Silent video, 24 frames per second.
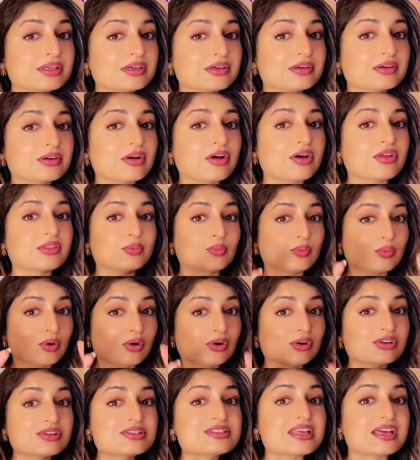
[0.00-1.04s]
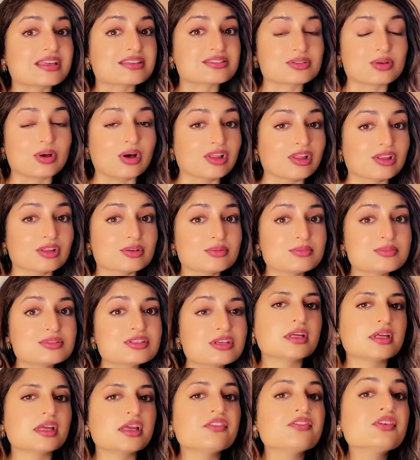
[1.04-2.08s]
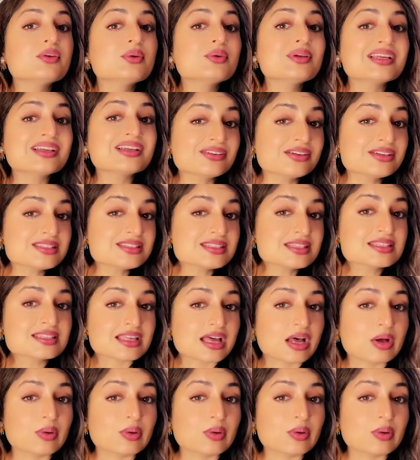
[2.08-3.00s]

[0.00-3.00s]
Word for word: appear on the walls as columns. If you increase the